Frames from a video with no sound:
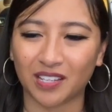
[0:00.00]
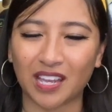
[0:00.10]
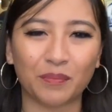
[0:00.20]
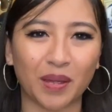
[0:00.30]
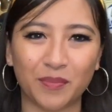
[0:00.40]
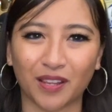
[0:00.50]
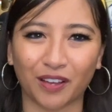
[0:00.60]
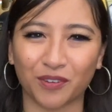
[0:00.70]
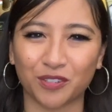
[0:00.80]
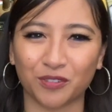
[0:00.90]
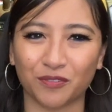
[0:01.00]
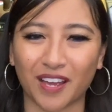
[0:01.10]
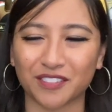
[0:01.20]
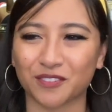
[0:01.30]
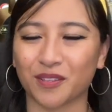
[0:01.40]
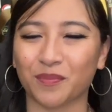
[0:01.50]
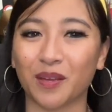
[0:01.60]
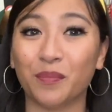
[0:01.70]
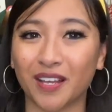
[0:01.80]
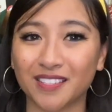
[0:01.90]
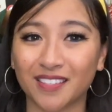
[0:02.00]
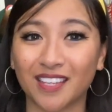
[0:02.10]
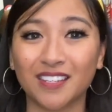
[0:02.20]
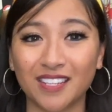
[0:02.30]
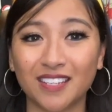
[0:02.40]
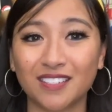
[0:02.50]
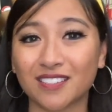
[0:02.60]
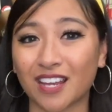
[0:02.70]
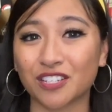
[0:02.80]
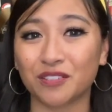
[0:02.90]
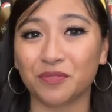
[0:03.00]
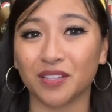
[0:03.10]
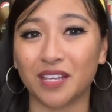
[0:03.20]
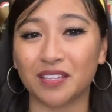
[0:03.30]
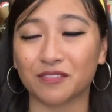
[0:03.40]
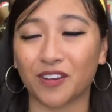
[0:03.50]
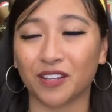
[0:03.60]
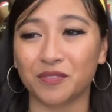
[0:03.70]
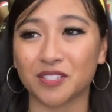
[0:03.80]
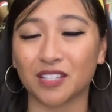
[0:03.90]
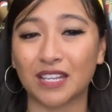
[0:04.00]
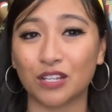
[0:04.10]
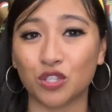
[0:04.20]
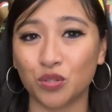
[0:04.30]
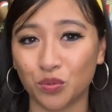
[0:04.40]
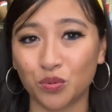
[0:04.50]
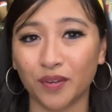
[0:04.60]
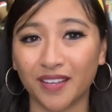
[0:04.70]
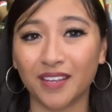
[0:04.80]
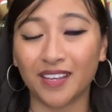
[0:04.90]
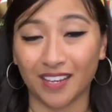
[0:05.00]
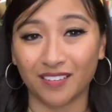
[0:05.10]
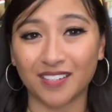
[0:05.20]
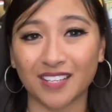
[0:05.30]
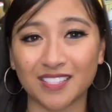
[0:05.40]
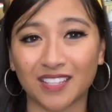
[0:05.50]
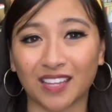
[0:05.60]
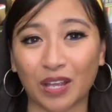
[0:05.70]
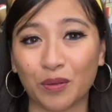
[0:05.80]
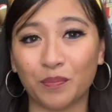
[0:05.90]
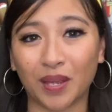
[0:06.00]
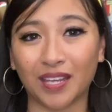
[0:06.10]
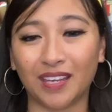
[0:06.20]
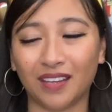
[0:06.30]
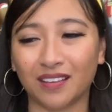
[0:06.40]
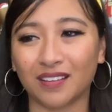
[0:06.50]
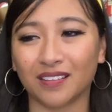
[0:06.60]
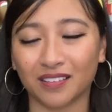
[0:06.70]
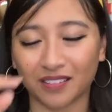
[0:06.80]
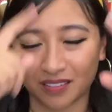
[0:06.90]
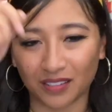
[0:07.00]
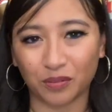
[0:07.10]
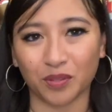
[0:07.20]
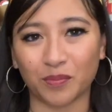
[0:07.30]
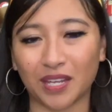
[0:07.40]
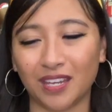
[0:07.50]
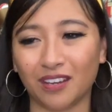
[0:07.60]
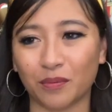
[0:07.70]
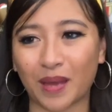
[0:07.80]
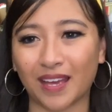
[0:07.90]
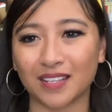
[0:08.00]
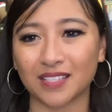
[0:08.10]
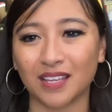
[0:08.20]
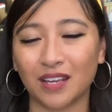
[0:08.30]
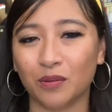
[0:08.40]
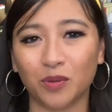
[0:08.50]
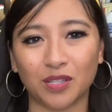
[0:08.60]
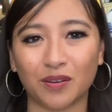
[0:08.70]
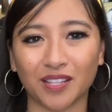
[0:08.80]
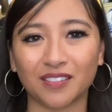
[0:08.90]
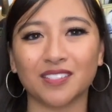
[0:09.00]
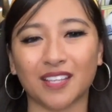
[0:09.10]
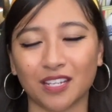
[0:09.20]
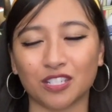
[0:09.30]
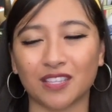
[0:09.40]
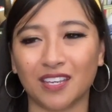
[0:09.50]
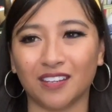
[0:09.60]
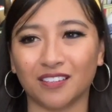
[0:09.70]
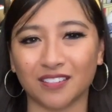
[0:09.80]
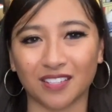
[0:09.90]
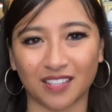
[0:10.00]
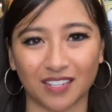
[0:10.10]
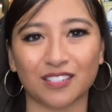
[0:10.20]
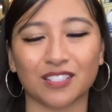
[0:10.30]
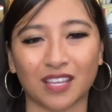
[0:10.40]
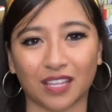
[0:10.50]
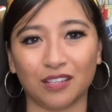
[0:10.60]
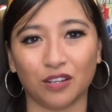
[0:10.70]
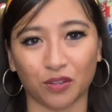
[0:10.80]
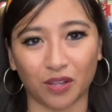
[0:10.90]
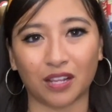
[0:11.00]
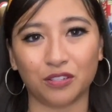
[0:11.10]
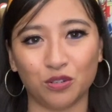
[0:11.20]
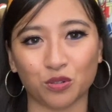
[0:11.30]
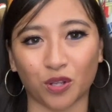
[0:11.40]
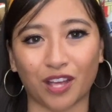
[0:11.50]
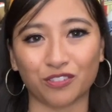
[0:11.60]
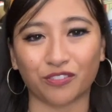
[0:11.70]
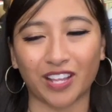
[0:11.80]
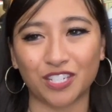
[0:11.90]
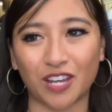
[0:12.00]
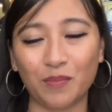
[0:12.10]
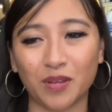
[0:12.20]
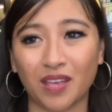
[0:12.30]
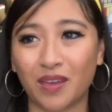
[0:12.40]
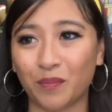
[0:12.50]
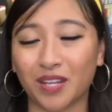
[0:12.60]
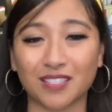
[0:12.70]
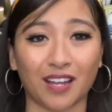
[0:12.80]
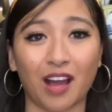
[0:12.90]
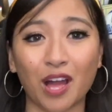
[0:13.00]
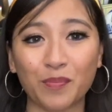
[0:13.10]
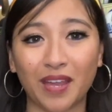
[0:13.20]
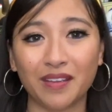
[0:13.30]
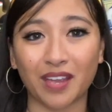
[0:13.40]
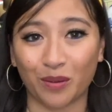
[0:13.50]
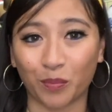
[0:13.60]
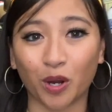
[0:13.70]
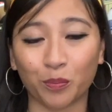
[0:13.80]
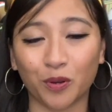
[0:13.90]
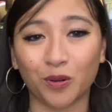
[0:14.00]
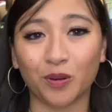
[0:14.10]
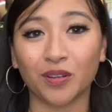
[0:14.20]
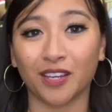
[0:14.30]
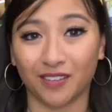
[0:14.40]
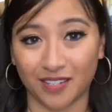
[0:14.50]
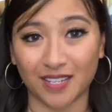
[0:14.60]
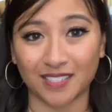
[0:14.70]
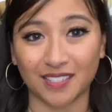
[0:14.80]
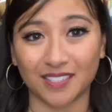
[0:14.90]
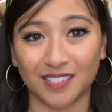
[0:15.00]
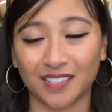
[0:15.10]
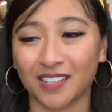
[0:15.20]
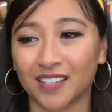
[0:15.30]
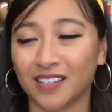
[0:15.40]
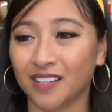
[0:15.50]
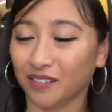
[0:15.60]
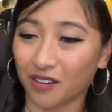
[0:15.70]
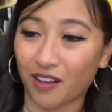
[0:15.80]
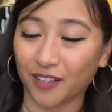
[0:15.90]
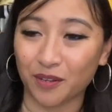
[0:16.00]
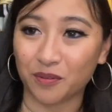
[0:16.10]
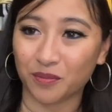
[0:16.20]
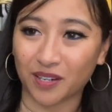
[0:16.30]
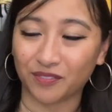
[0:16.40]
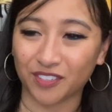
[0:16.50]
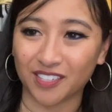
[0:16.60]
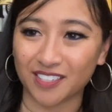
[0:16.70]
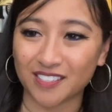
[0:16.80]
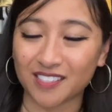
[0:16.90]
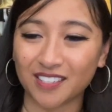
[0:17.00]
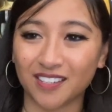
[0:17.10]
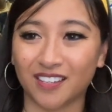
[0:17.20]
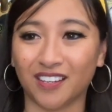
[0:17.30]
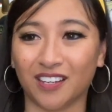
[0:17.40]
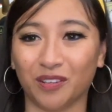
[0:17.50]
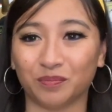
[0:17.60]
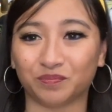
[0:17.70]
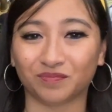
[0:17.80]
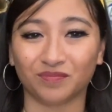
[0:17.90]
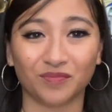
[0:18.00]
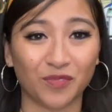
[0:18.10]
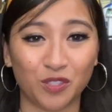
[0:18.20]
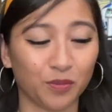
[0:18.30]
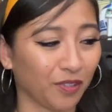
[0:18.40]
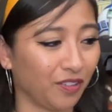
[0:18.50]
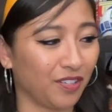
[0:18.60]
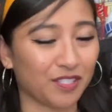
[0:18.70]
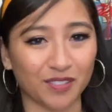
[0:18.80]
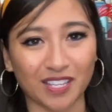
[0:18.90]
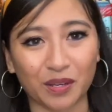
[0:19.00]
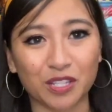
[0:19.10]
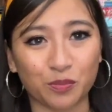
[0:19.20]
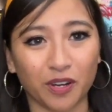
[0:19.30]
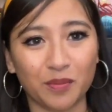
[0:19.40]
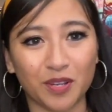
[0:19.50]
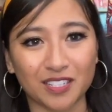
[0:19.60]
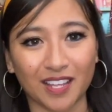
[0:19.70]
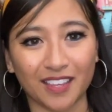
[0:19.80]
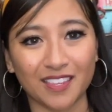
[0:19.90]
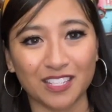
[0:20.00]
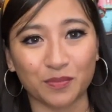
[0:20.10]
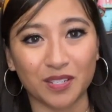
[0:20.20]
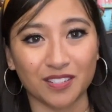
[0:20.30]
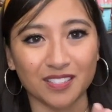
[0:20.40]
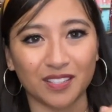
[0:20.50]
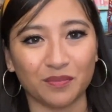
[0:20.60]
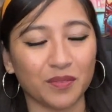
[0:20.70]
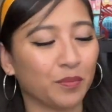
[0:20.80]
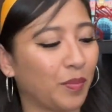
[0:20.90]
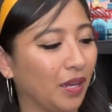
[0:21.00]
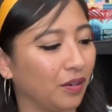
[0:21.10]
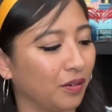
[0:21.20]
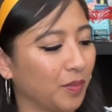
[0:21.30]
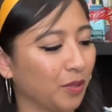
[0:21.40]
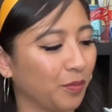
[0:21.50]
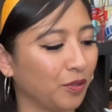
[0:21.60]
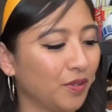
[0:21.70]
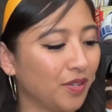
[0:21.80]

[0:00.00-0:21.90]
It might be like Retrofax or something, but they did just actually release fairly recently two iridescent like Mickey, you know, with the Mickey ear bags with no other design, just the ears, and then just like, you know, the usual Loungefly shape, but it's like hot pink and purple iridescent or hollow, whatever it is. Super glittery, so it's like, it's pretty much like this but just in pink or purple.